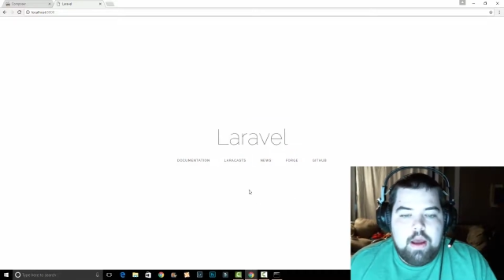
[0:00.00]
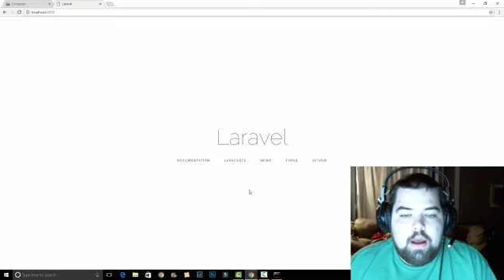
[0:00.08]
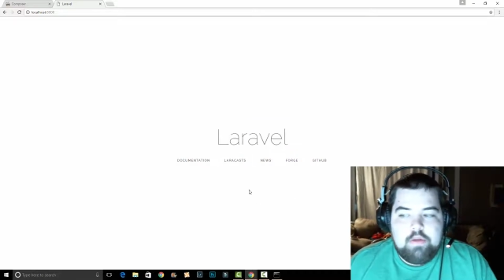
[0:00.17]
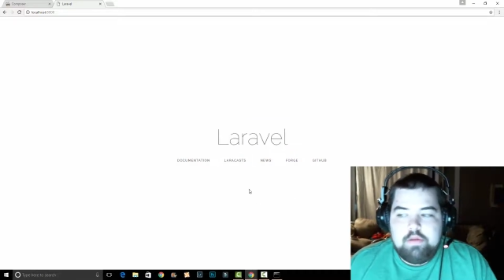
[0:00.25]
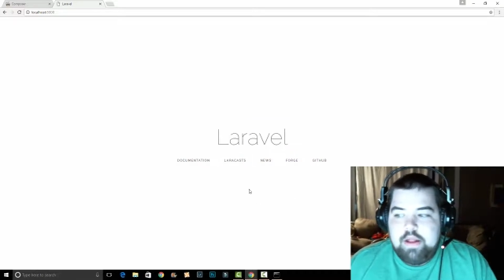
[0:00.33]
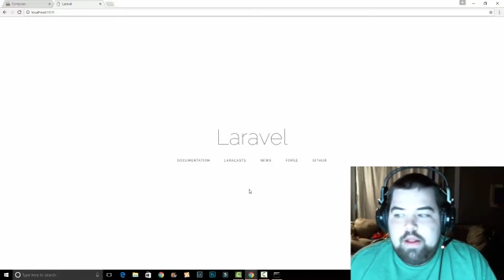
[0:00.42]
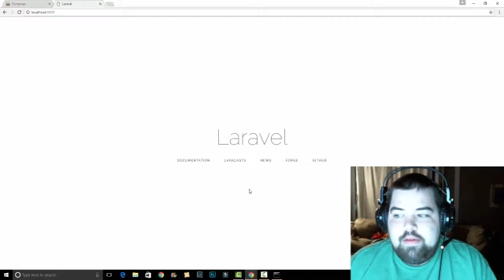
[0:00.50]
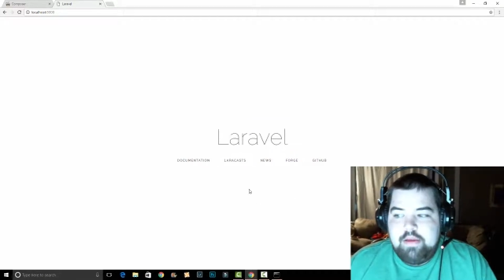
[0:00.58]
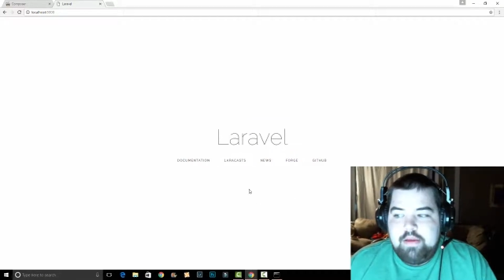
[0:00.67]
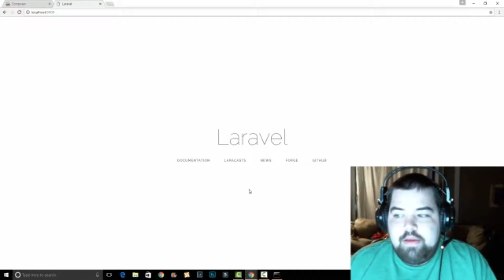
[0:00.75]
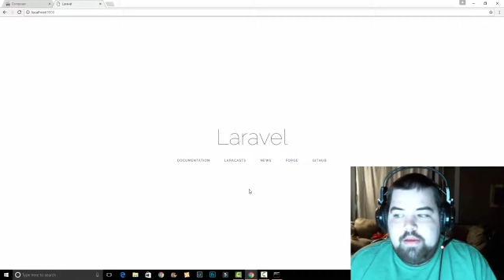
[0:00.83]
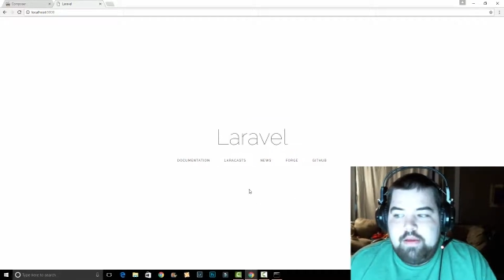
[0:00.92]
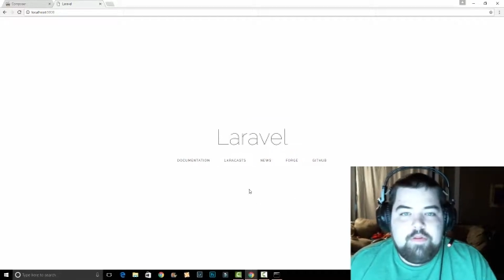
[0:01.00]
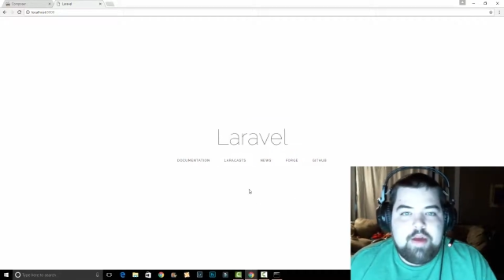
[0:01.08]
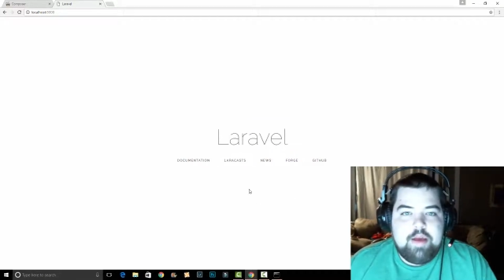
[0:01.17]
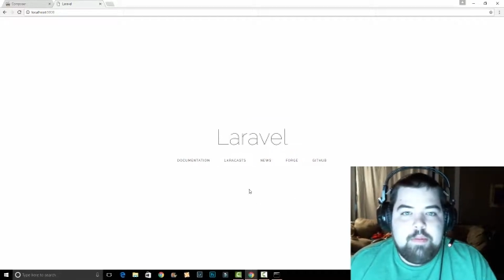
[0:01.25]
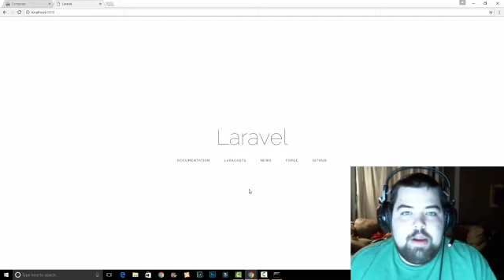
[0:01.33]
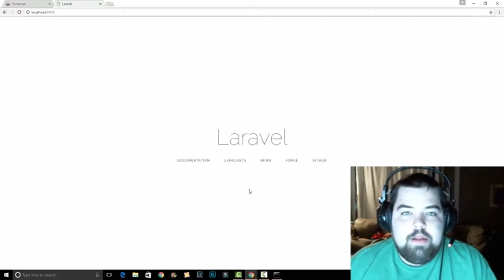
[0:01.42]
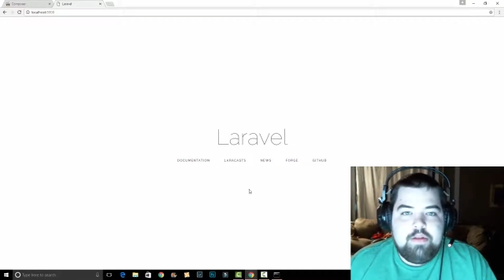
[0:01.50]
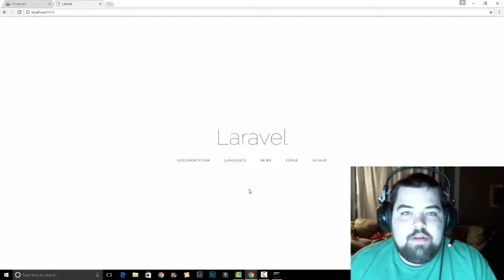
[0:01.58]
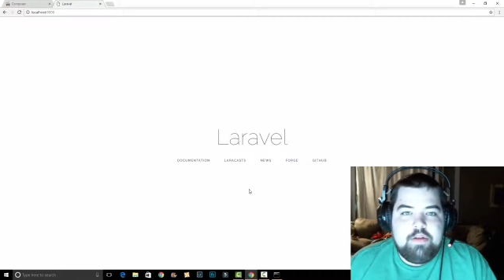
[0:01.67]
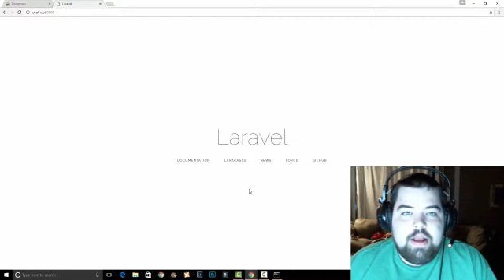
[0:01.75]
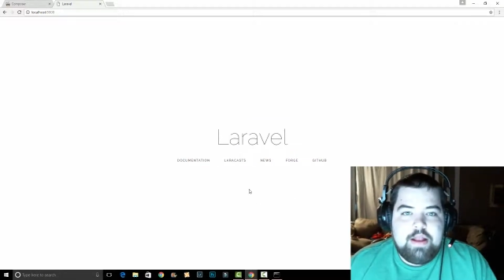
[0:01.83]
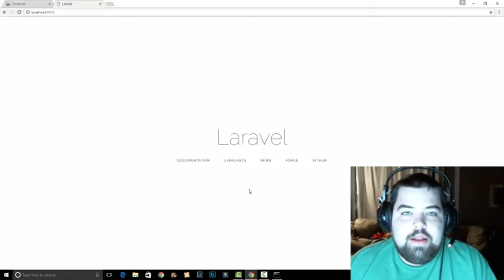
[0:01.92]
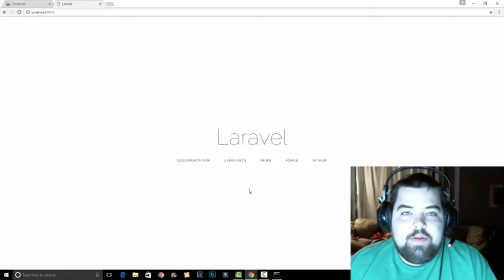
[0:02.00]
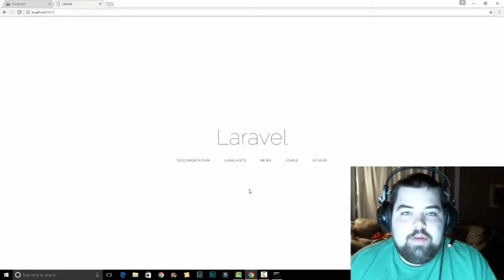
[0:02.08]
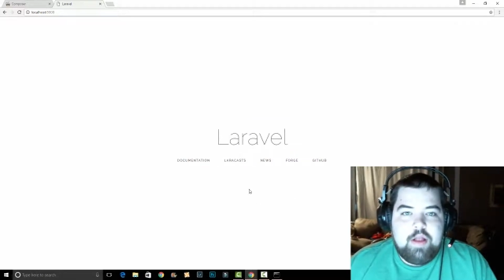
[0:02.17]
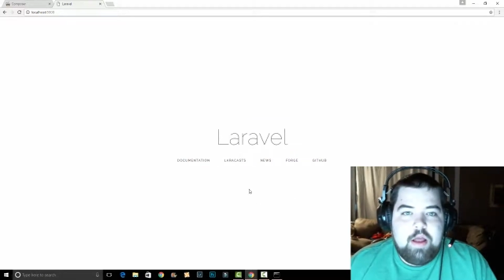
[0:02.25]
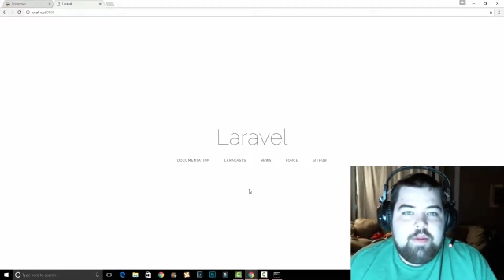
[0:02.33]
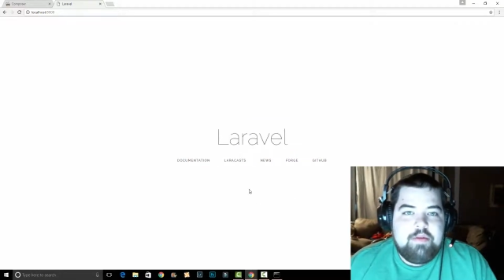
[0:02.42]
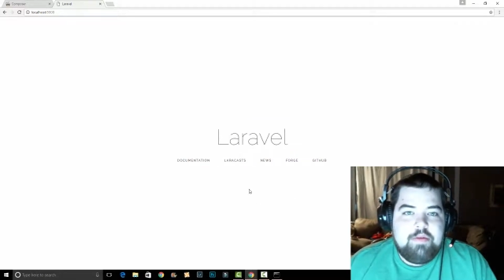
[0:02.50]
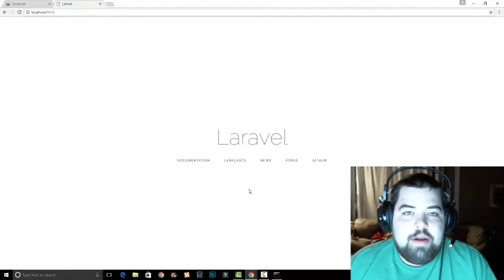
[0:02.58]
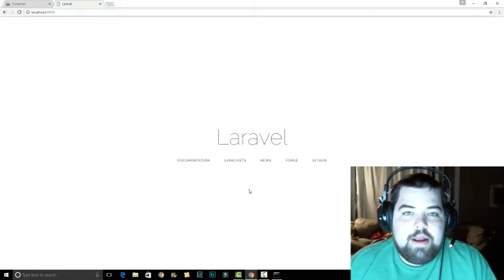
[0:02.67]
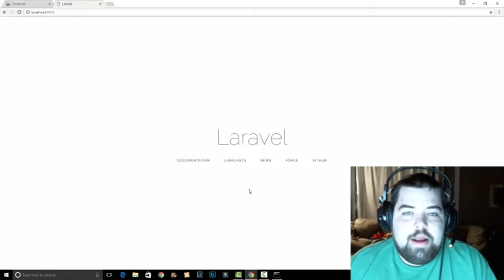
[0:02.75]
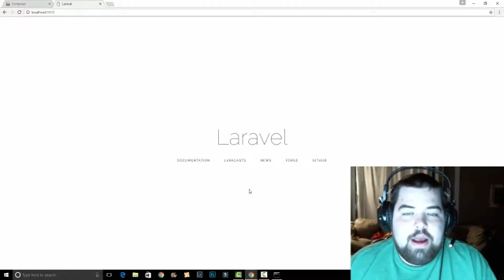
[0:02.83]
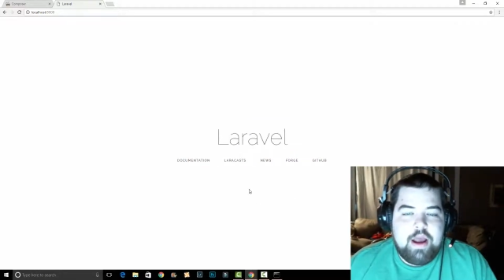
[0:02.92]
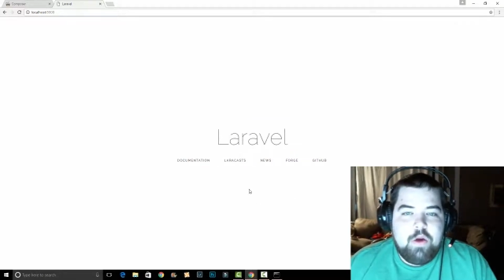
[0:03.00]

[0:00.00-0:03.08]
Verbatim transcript: Uh, so that's it, under five minutes, and you got Laravel up and running.